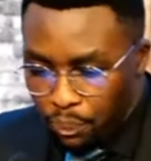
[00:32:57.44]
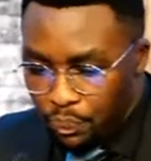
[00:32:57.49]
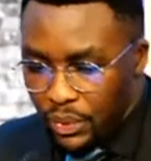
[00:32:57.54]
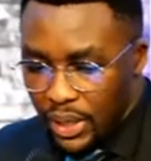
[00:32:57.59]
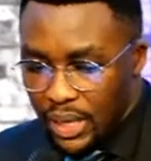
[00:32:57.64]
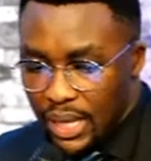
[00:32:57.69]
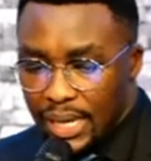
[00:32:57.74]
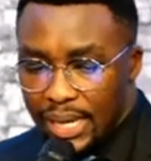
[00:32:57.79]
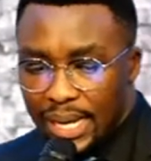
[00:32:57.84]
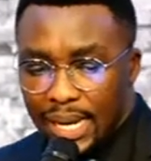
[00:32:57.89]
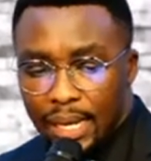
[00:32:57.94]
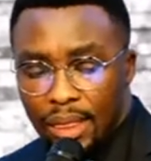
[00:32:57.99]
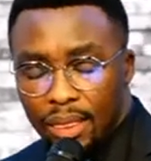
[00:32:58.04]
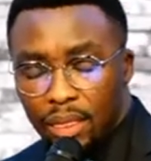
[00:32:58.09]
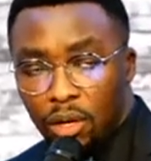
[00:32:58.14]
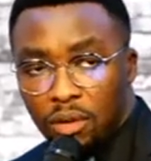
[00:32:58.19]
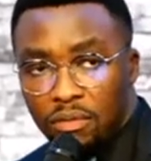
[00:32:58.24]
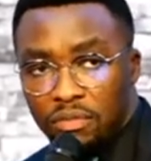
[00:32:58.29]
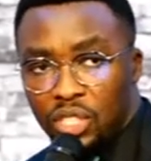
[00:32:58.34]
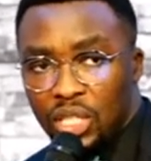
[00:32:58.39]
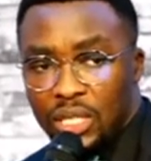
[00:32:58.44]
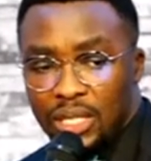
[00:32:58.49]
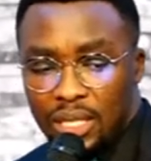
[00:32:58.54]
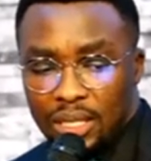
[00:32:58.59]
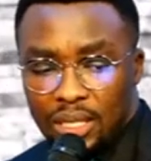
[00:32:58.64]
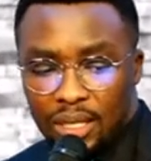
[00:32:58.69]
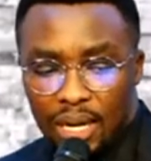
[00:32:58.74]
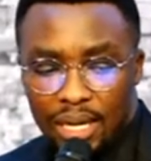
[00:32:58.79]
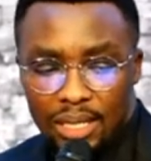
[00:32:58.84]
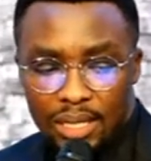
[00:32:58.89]
the death of Jesus
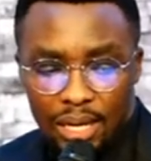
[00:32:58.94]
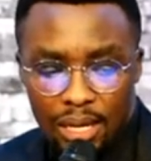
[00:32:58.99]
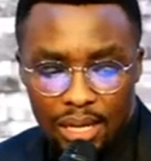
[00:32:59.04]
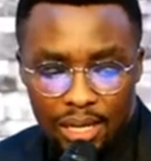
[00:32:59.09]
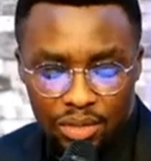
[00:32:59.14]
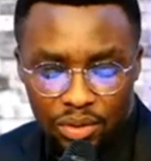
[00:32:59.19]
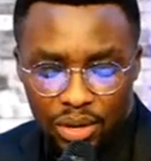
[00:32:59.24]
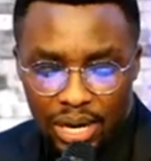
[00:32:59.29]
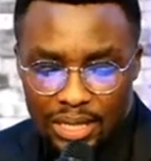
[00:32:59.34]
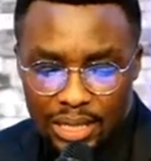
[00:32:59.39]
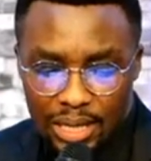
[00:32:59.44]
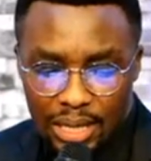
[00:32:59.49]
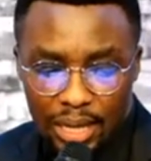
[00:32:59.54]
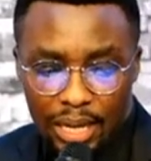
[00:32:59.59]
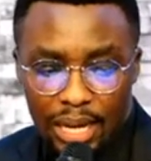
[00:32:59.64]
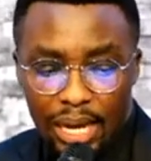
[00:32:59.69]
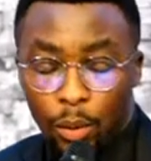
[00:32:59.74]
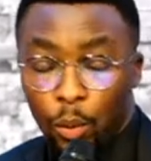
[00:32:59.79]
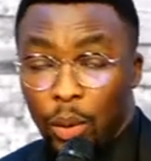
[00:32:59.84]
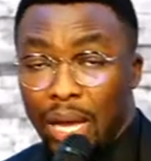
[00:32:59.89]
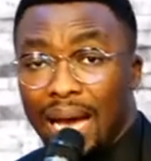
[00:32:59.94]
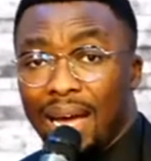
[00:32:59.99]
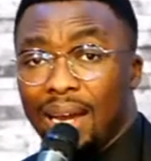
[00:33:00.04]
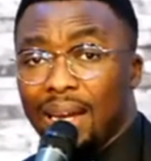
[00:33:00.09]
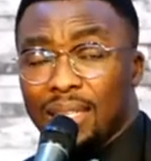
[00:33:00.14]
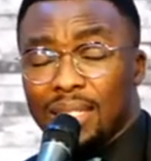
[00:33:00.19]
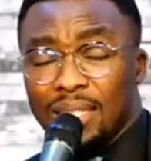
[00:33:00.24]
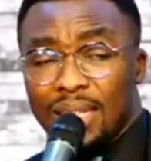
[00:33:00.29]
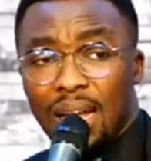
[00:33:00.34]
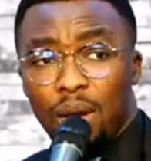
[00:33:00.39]
Christ and his rising again, we
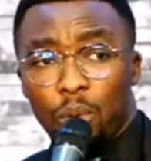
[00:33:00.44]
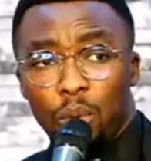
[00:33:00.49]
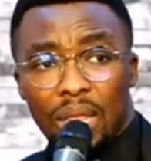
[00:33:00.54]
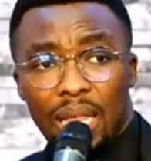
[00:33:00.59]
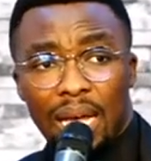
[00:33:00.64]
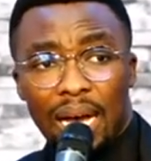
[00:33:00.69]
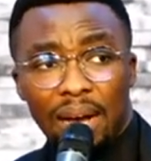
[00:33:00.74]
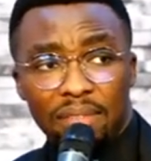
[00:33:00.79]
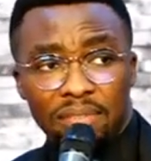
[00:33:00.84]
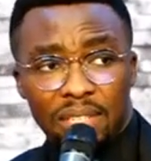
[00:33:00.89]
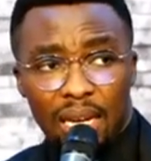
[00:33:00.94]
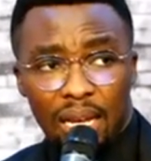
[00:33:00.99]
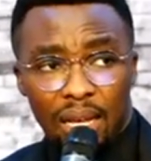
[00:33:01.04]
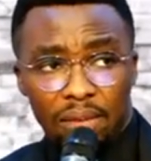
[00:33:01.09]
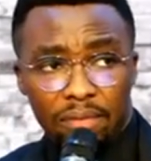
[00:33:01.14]
understand what the afterlife